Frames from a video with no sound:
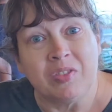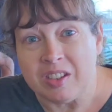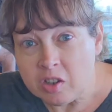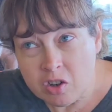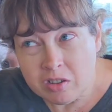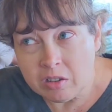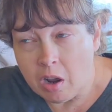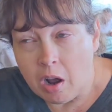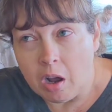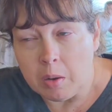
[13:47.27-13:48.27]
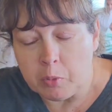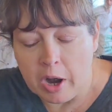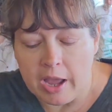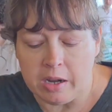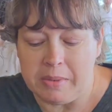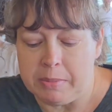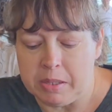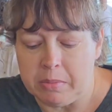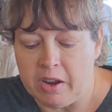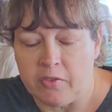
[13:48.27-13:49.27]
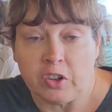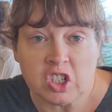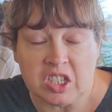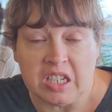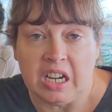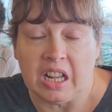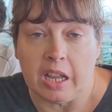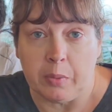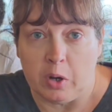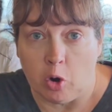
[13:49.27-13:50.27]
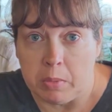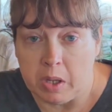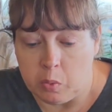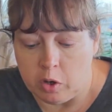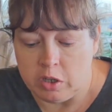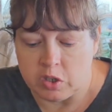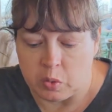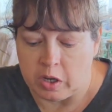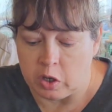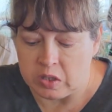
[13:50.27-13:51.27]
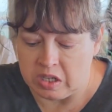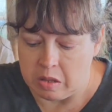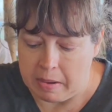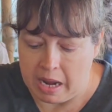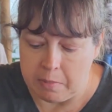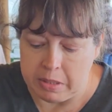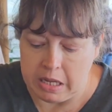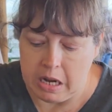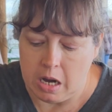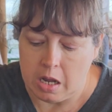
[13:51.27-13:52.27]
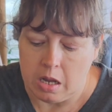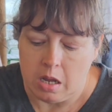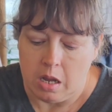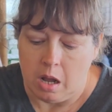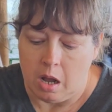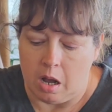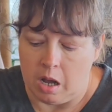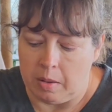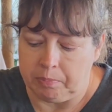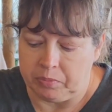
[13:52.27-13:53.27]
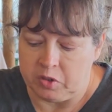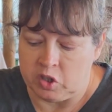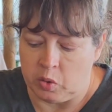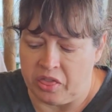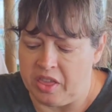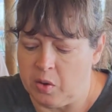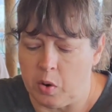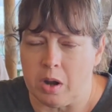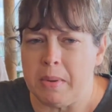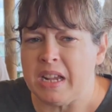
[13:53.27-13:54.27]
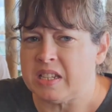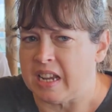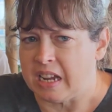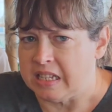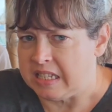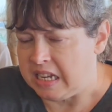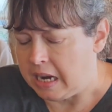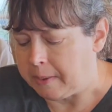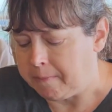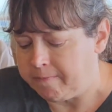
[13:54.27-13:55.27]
Dinner um, we're not going to be able to make first seating like we normally would because we're going to go see the band play. Um, so I think we're going to make second seating.